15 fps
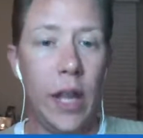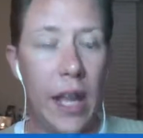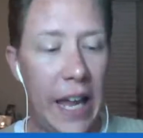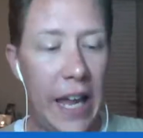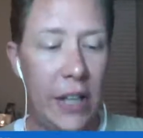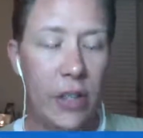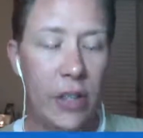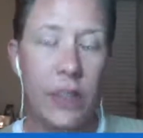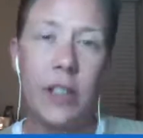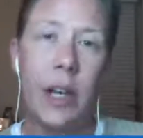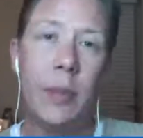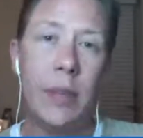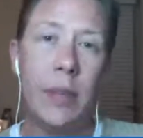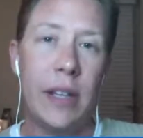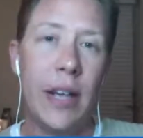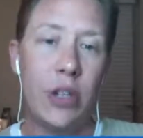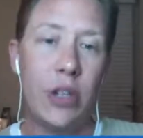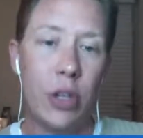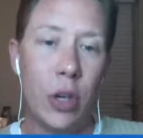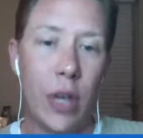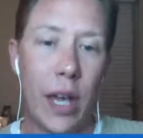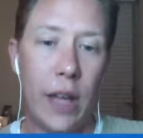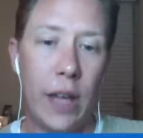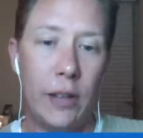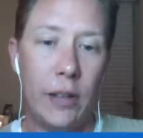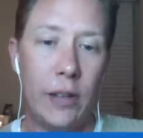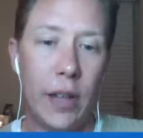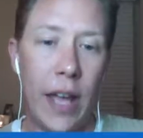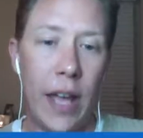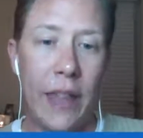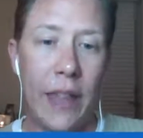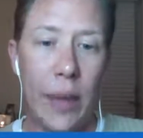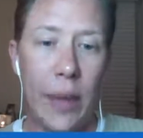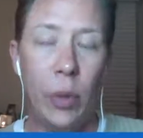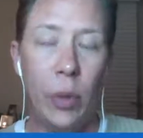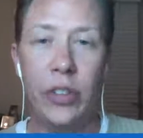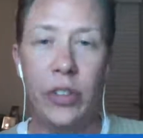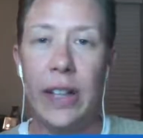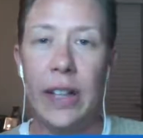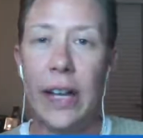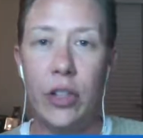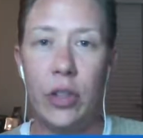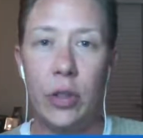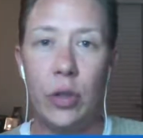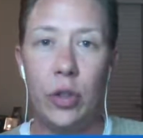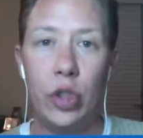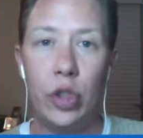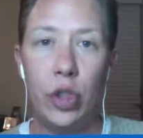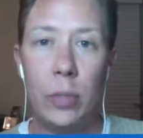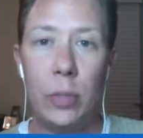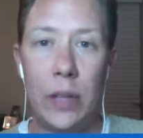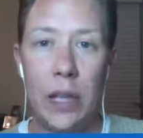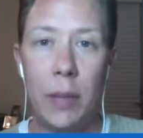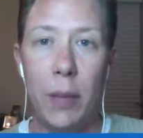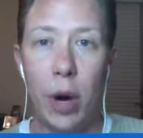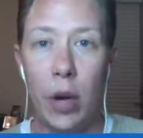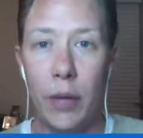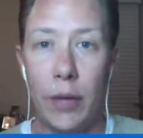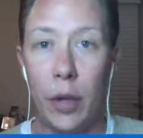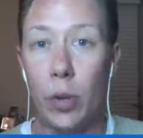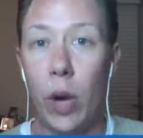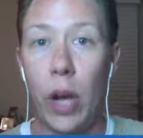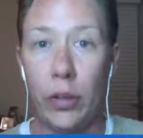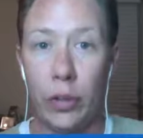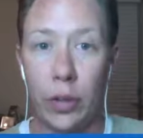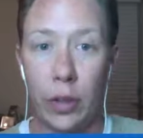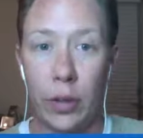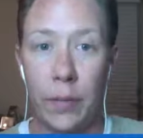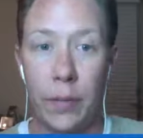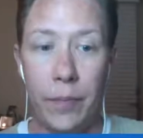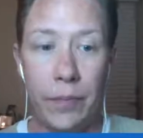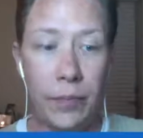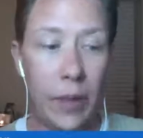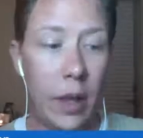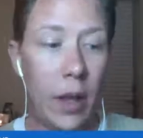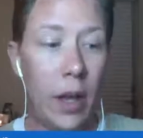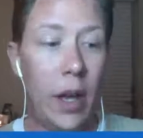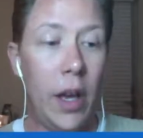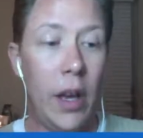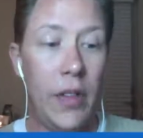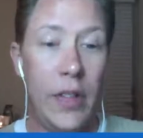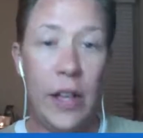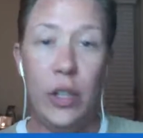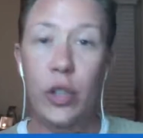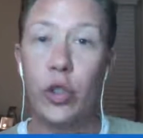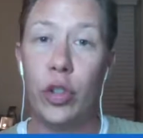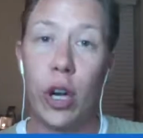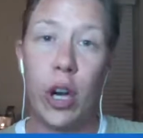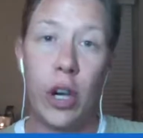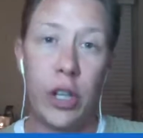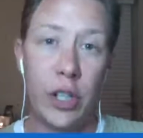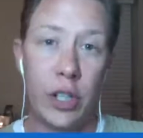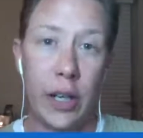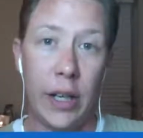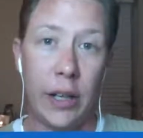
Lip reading: Agents come to that showcase, and they will select you to be a part of their roster. Then you start auditioning.